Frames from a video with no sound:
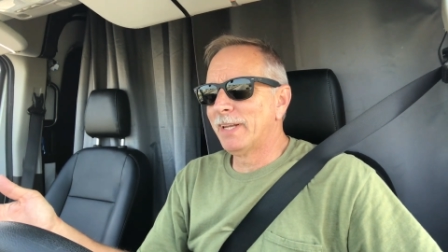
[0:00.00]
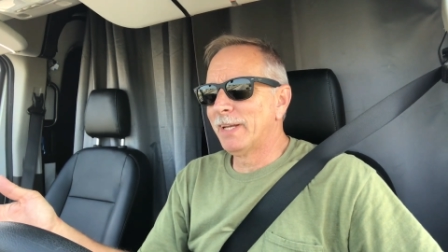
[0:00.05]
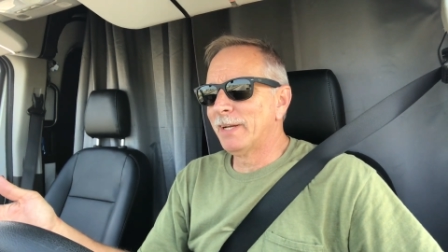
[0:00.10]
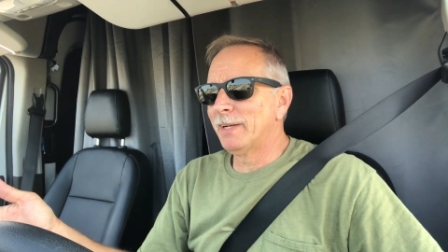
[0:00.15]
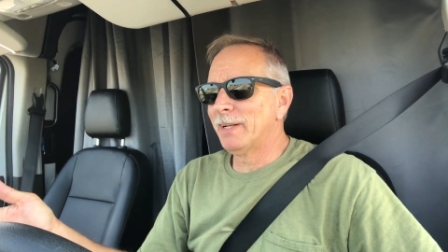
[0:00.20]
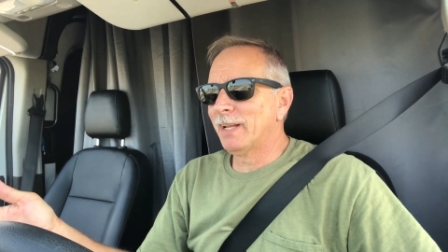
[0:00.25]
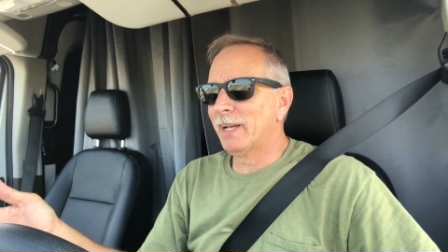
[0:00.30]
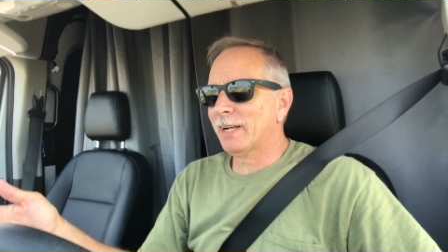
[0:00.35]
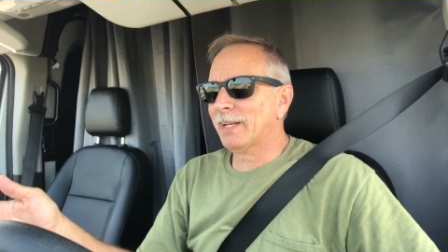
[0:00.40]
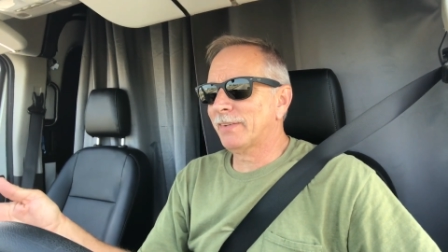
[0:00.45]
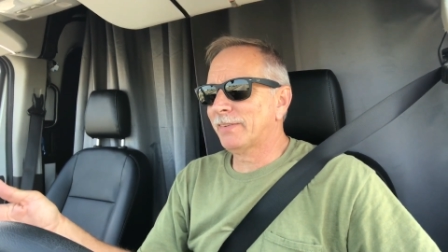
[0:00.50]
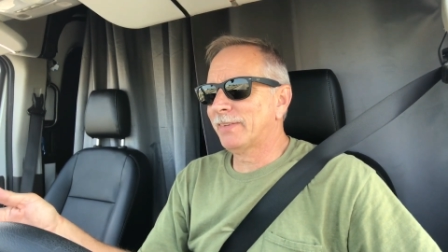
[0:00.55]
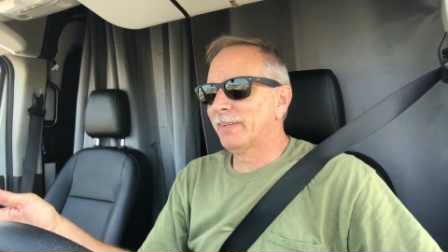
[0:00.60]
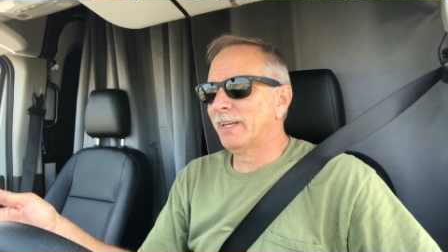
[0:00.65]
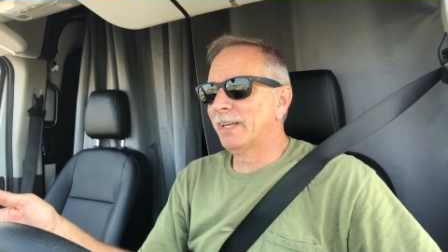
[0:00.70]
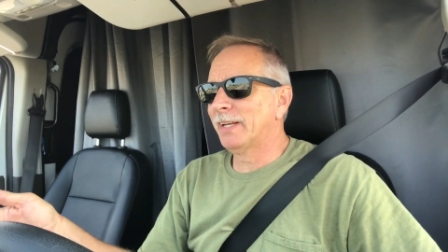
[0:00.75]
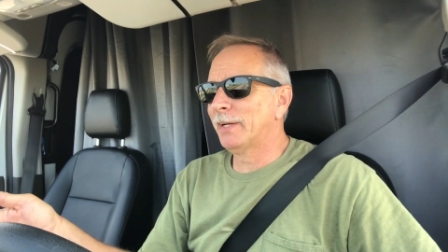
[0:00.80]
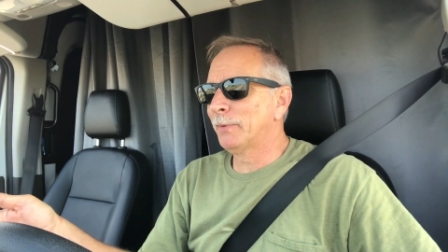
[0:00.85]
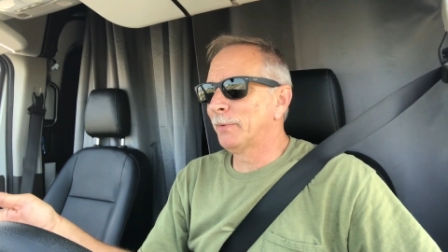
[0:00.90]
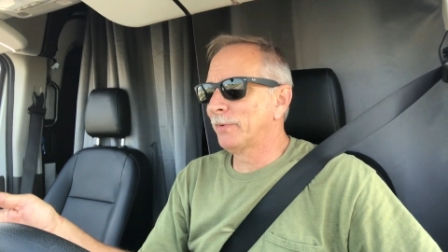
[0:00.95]
it, like I
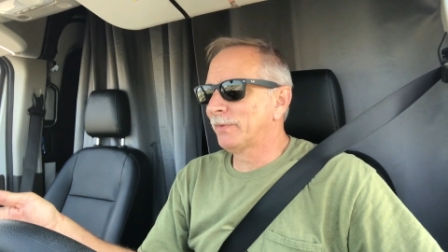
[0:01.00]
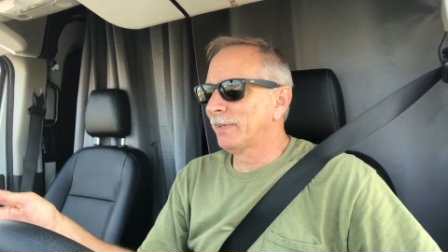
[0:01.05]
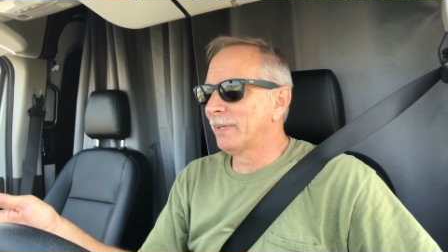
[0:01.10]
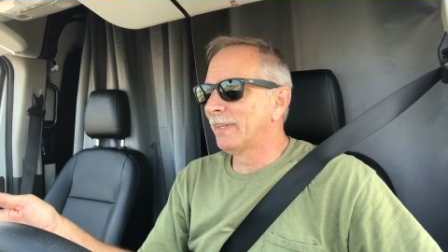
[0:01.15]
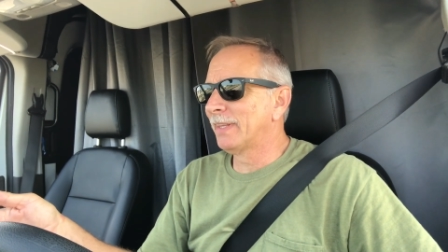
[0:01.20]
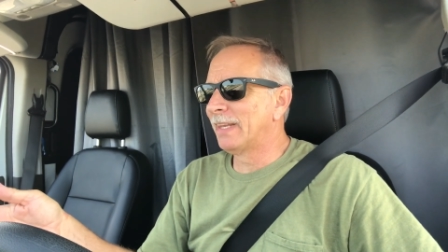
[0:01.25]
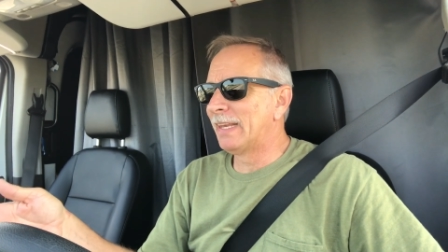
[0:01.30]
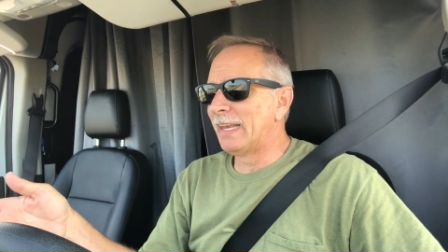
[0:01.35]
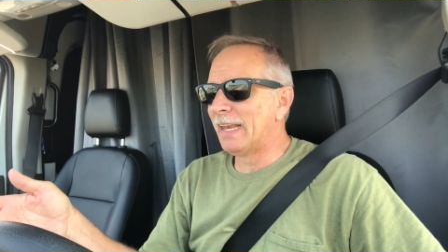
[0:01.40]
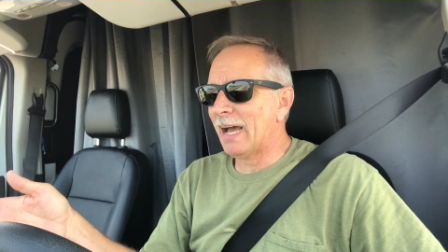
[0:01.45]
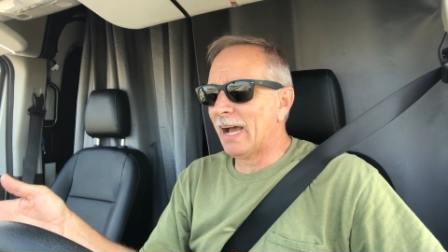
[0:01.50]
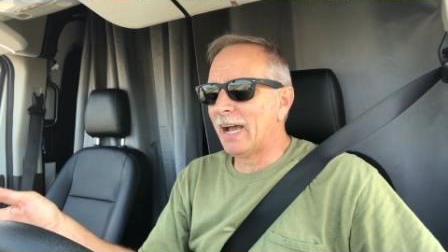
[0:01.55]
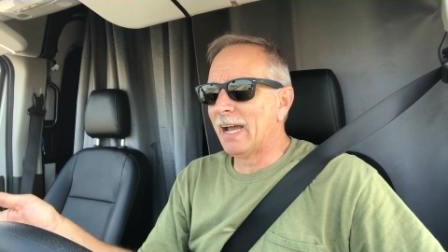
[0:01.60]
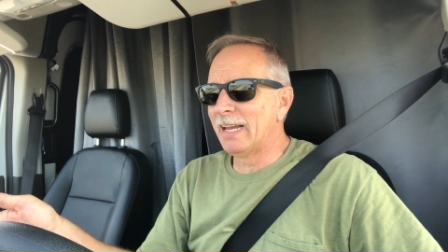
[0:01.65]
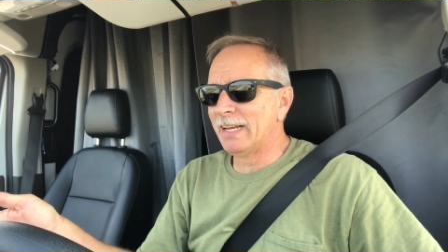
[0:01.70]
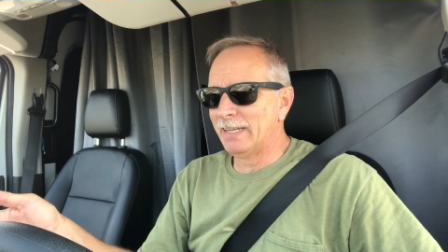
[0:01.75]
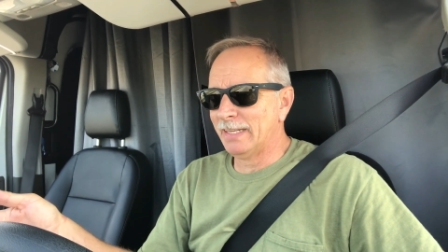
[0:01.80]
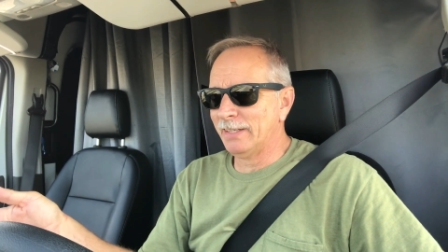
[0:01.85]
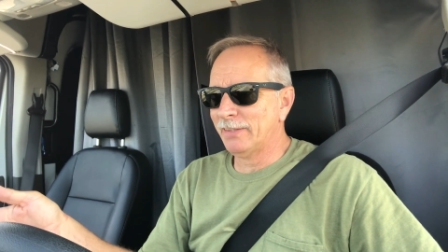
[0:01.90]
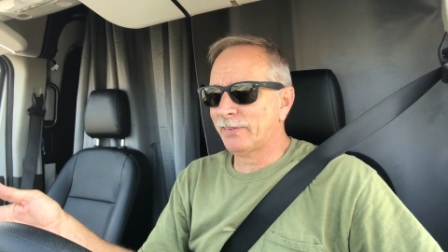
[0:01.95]
said, it was in the
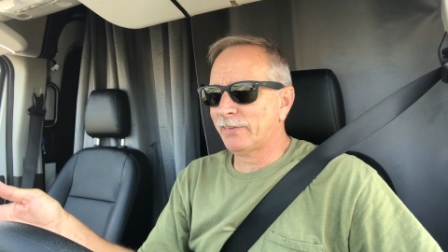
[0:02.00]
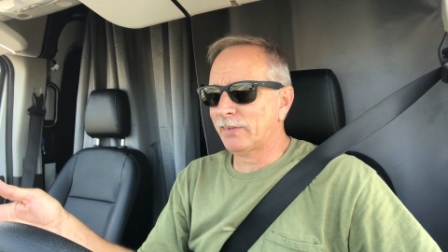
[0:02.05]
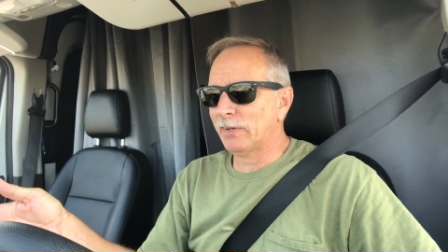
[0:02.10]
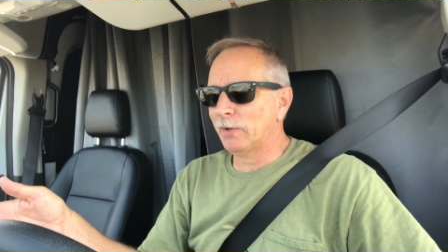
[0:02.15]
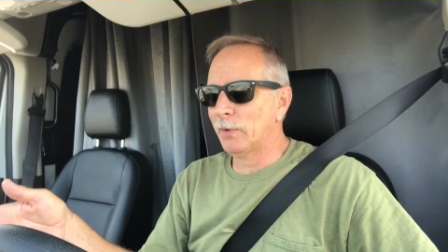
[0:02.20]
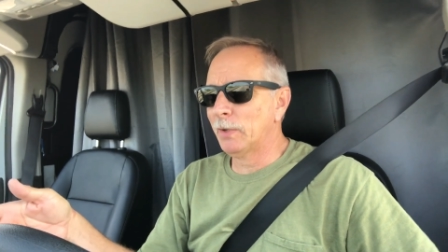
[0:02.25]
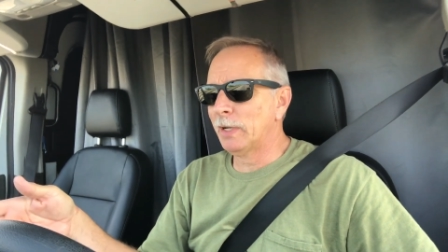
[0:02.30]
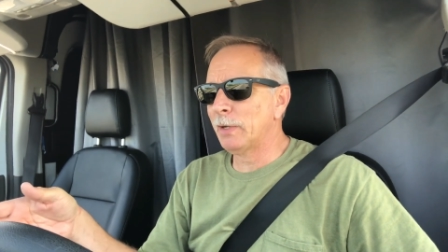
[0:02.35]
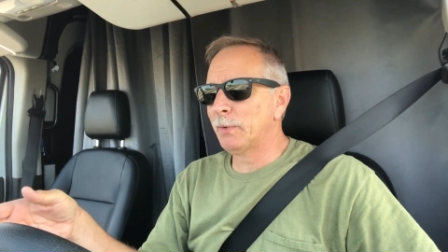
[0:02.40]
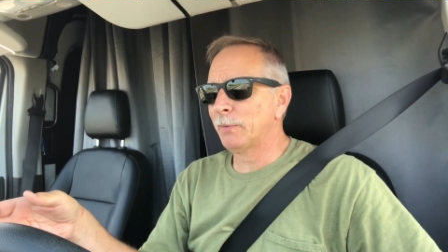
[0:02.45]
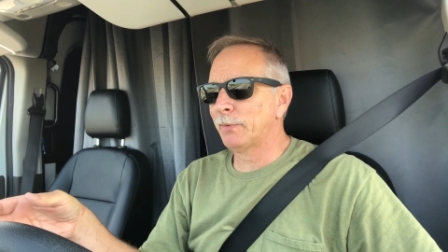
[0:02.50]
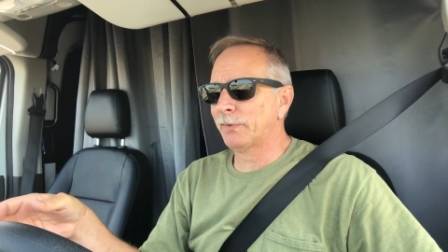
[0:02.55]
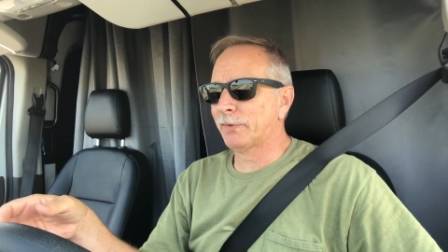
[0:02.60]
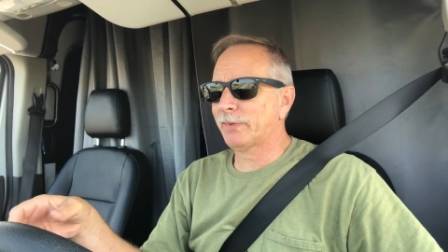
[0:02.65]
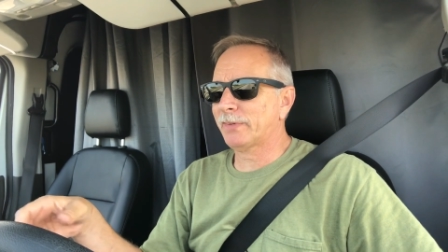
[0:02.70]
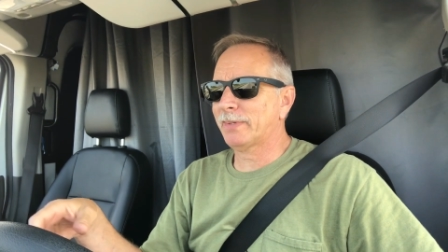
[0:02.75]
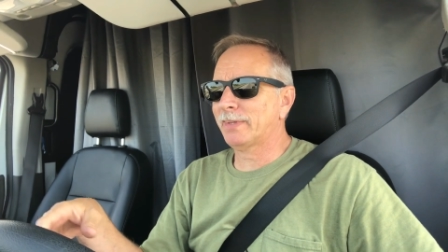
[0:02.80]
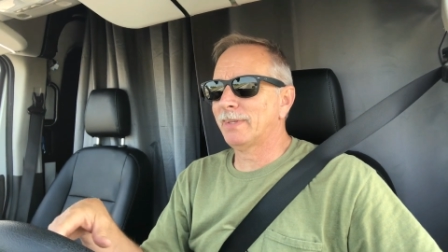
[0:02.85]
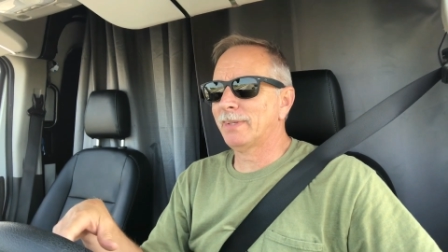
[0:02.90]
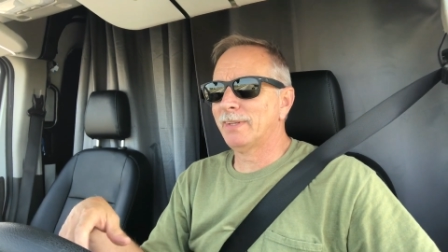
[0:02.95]
90s, so it
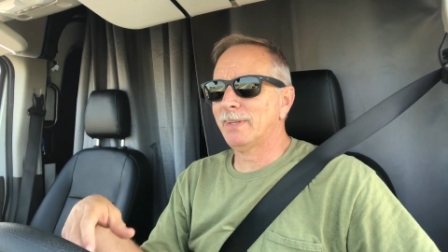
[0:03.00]
was,